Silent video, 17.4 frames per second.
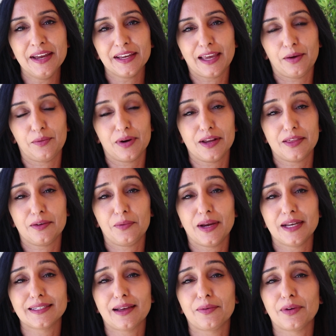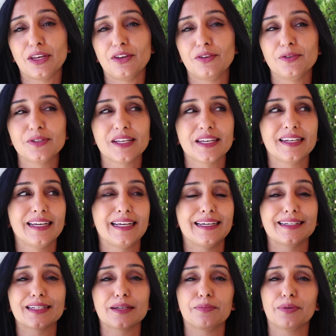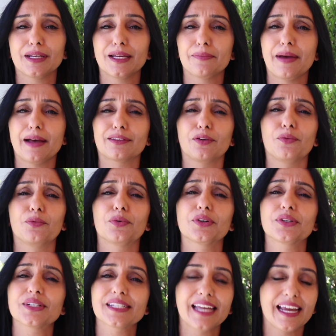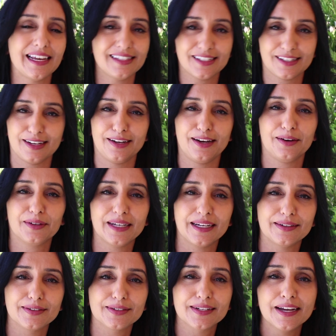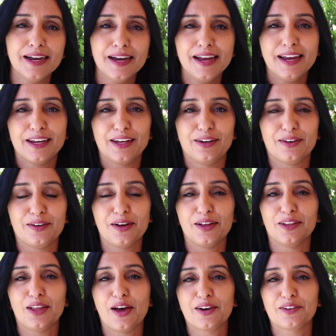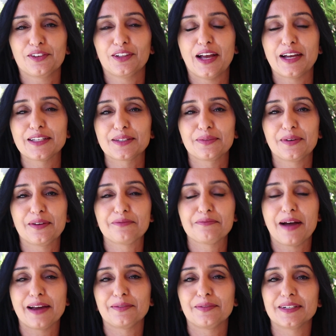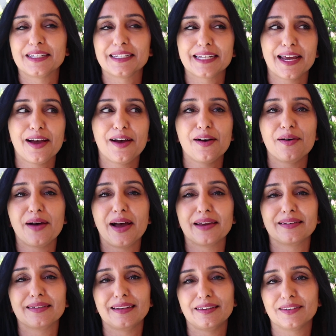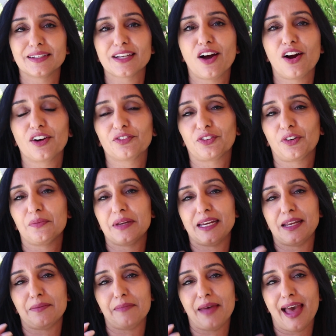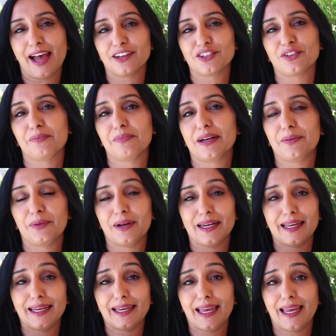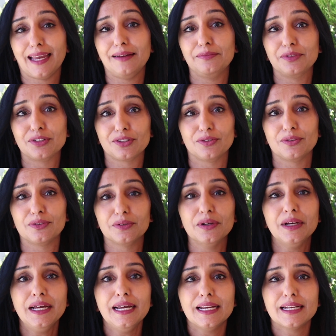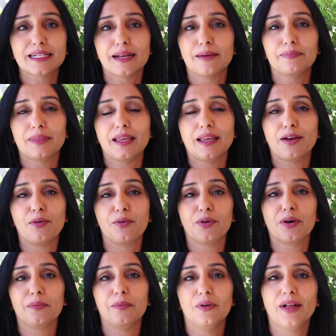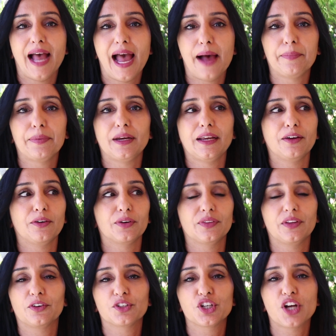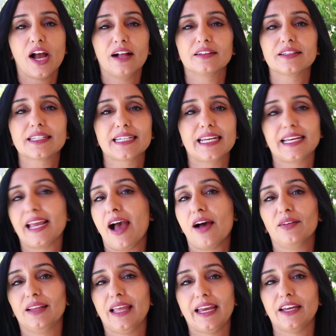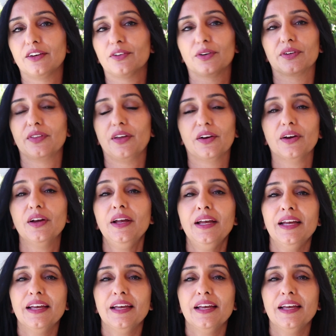Okay, one of the ways that we use it is to bring about the worst case scenarios. You know, a lot of clients of mine would say, it's hard for me to imagine, but when it came to something horrible happening, or their child staying out late, or their